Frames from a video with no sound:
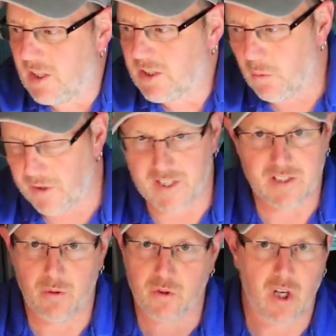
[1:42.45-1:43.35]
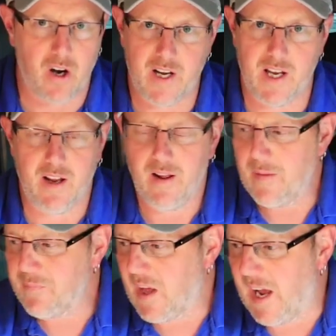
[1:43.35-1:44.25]
I don't want these little tiny
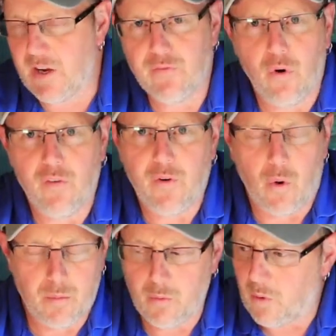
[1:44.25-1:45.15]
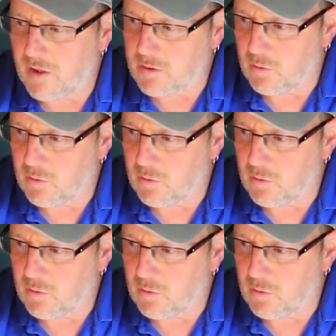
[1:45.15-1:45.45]
A4 foldable ones.